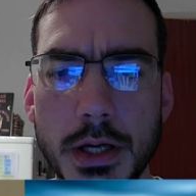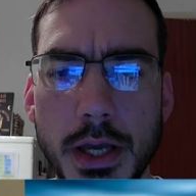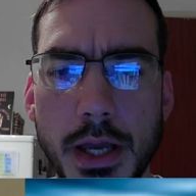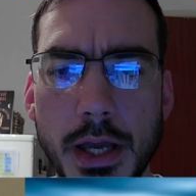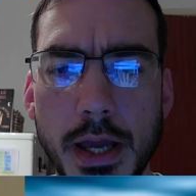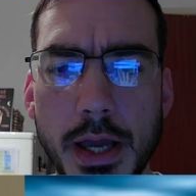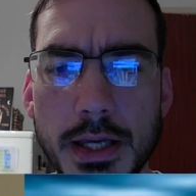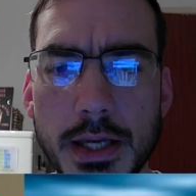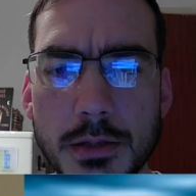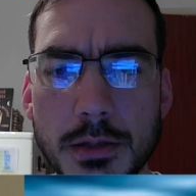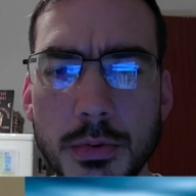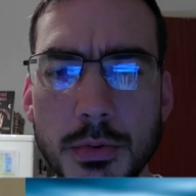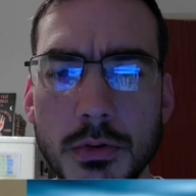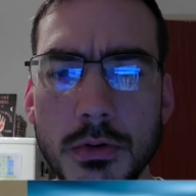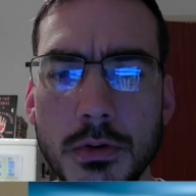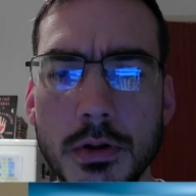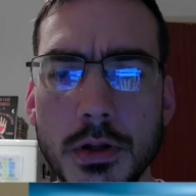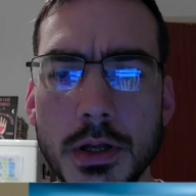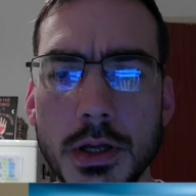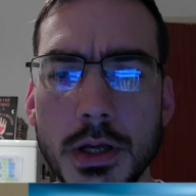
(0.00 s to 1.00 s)
able
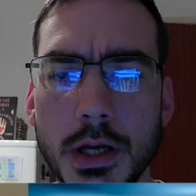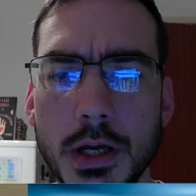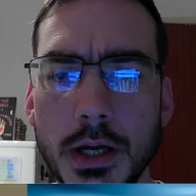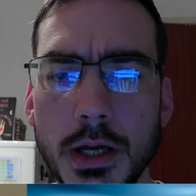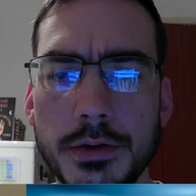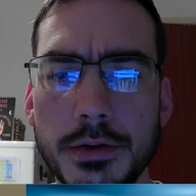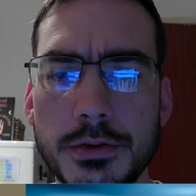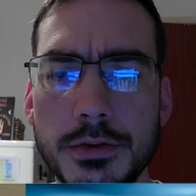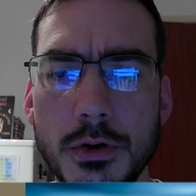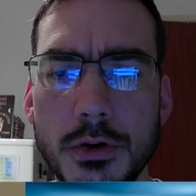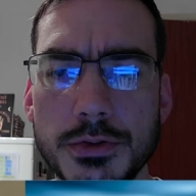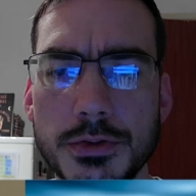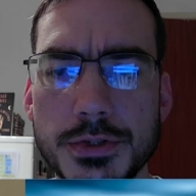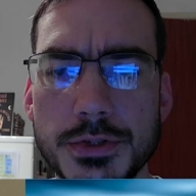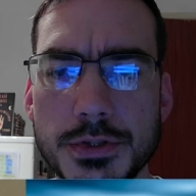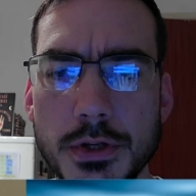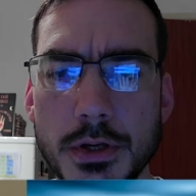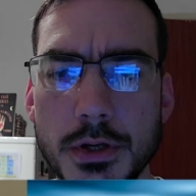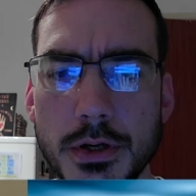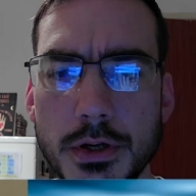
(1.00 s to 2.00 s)
and not
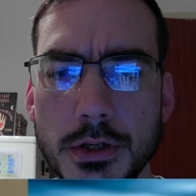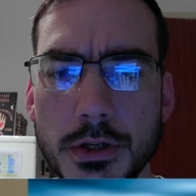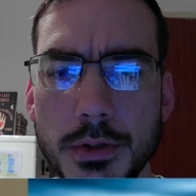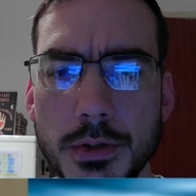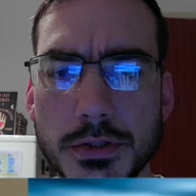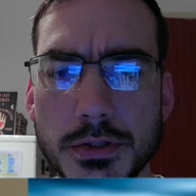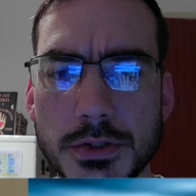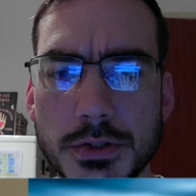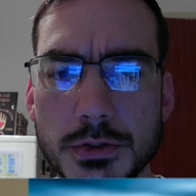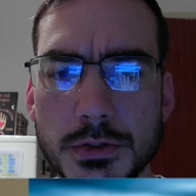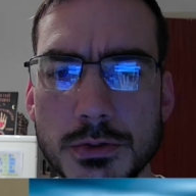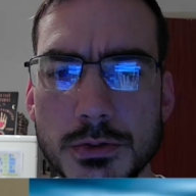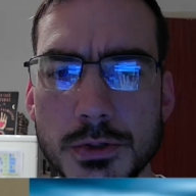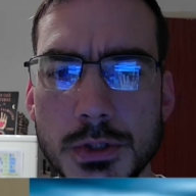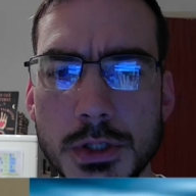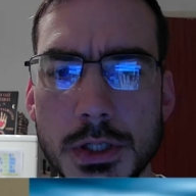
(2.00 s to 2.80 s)
going to